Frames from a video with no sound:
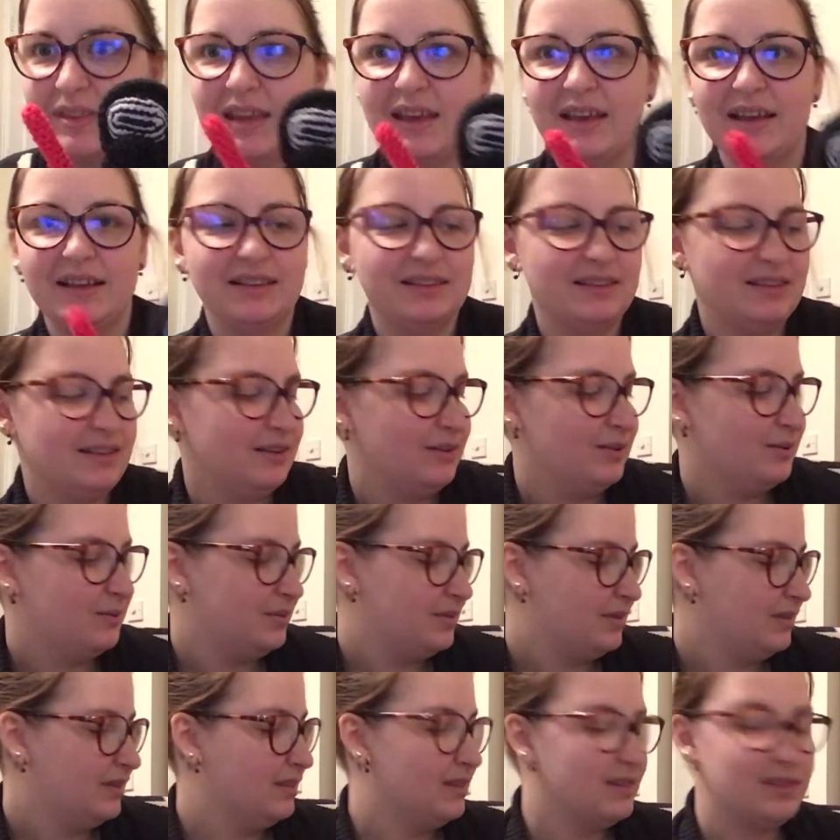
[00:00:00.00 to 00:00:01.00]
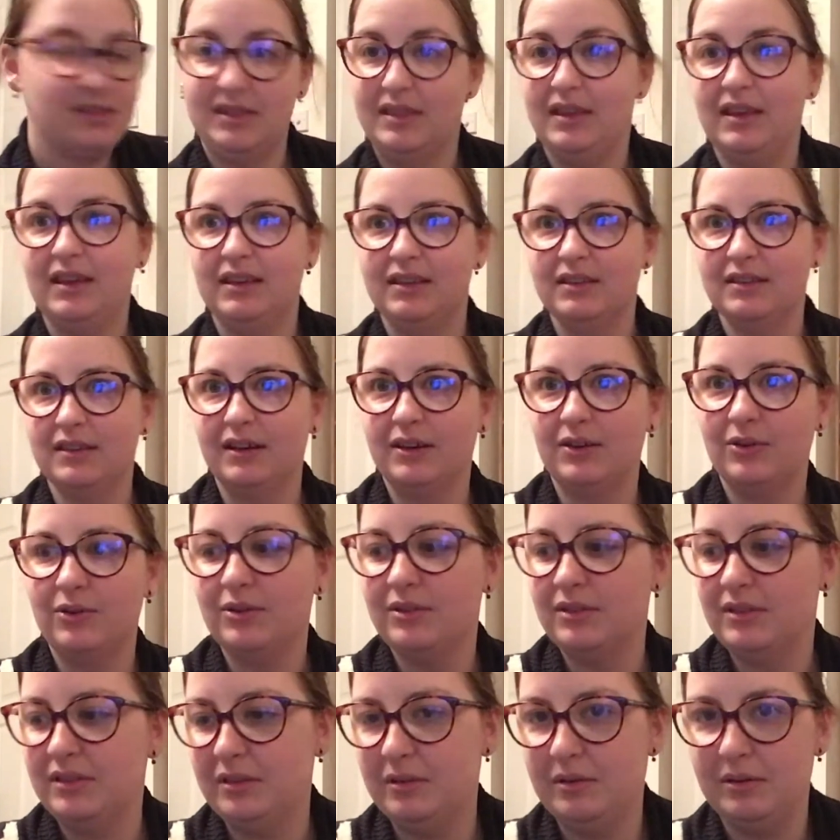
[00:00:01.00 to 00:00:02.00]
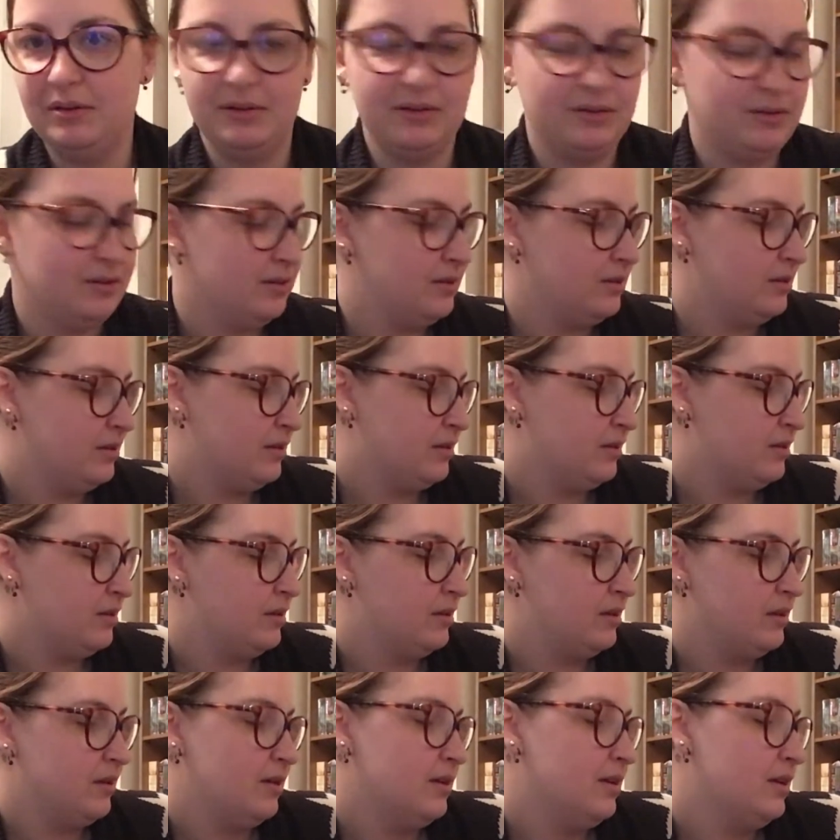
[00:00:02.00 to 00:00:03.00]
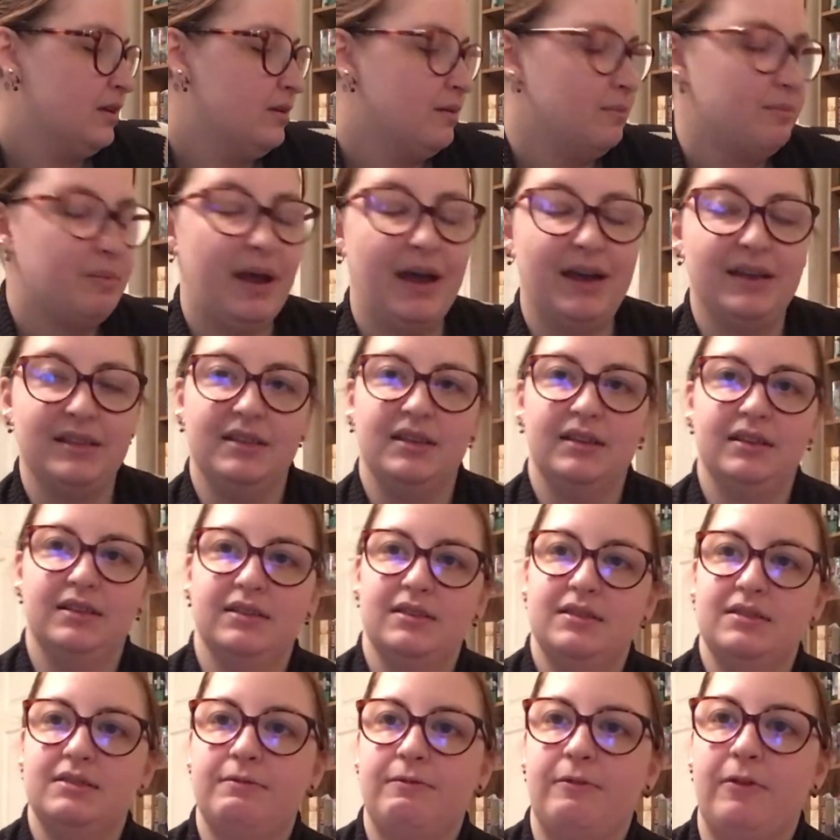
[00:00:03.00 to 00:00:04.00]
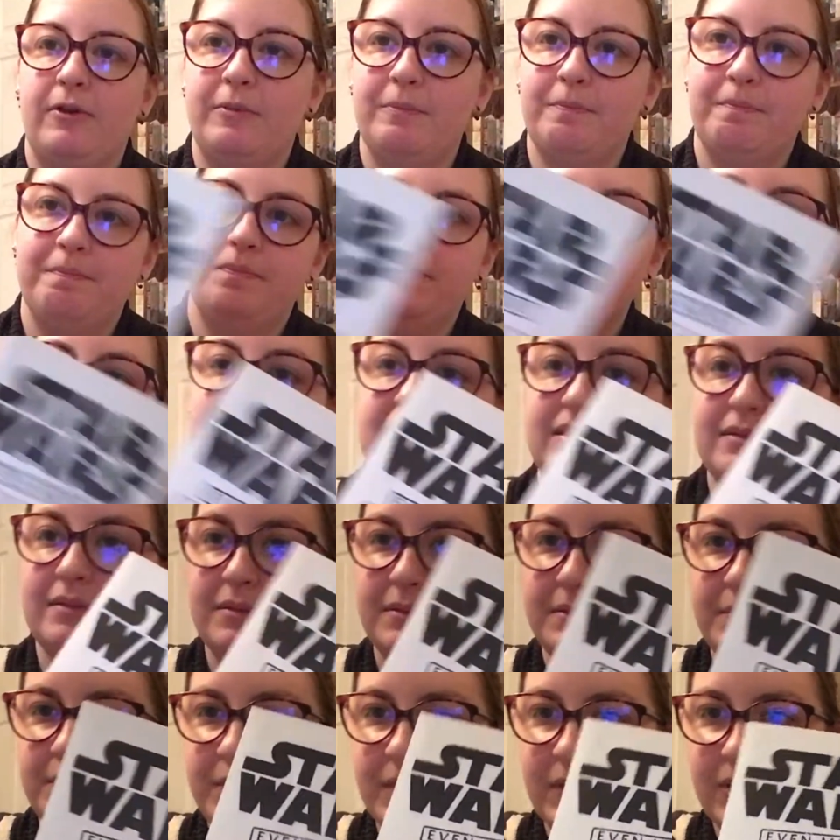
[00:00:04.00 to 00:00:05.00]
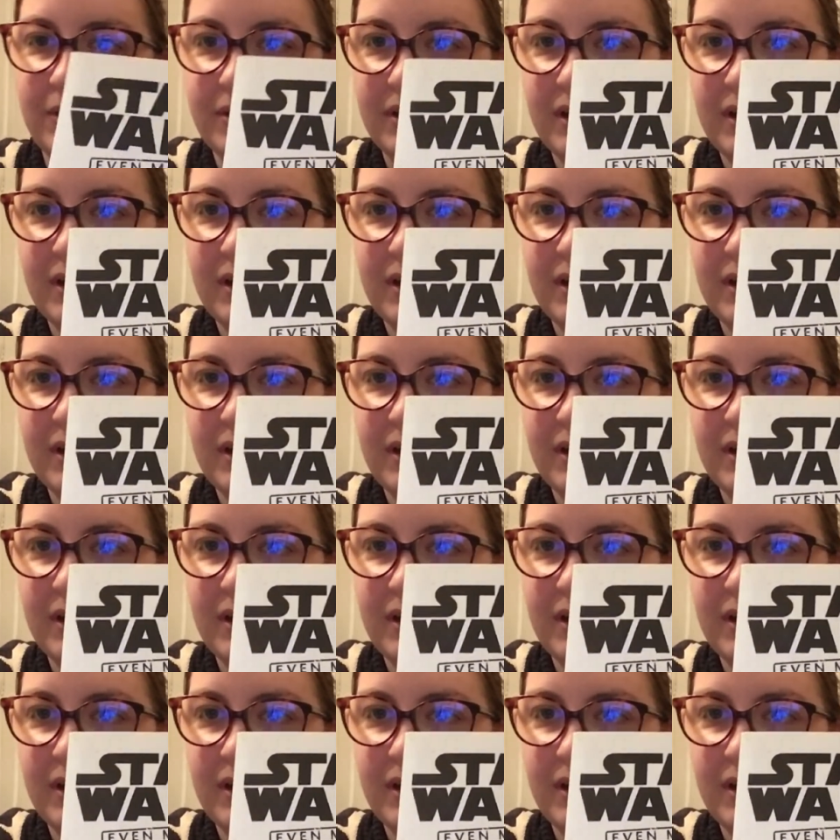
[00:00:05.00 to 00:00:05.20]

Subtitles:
And so these, I got the patterns from this book.